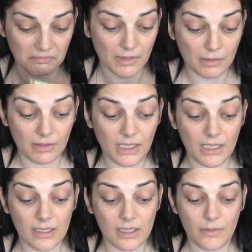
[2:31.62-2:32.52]
There really
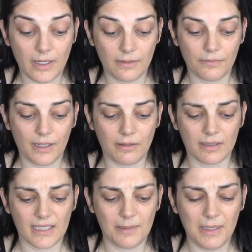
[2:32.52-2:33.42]
is no added
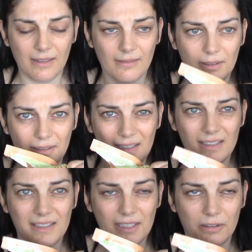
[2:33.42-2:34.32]
fragrance. I mean, there is
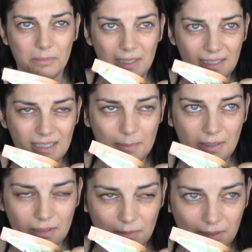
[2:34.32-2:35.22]
a serum-y
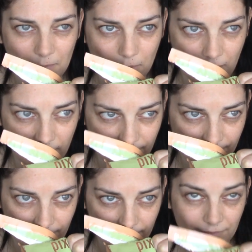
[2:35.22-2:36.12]
smell to it, but
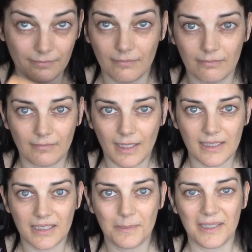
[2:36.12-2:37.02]

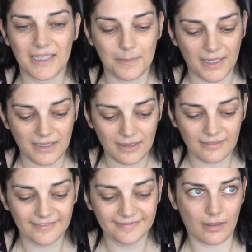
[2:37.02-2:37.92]
that's to be
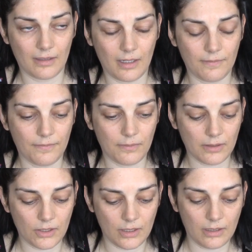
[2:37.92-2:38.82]
expected.
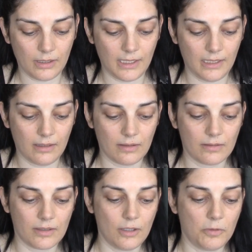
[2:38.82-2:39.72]
Unfortunately,
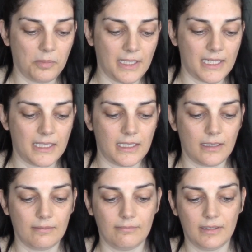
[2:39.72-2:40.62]
there's no
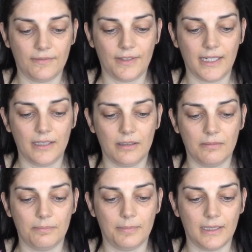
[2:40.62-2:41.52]
plastic
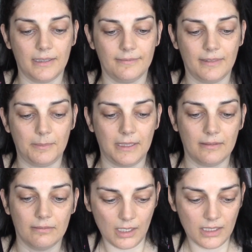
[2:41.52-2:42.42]
divider, but I
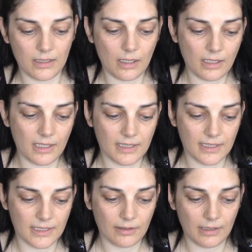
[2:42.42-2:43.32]
mean, it's not a
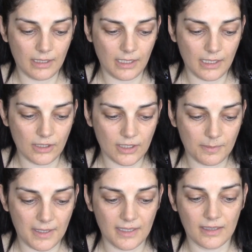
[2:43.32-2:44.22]
necessary thing. It
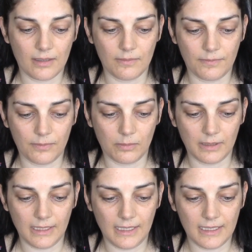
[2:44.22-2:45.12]
just makes
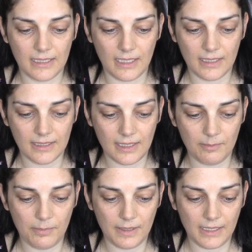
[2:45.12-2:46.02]
unfolding these things a
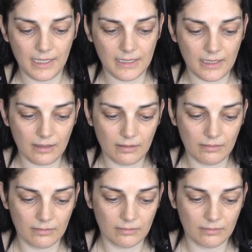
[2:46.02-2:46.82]
bit easier.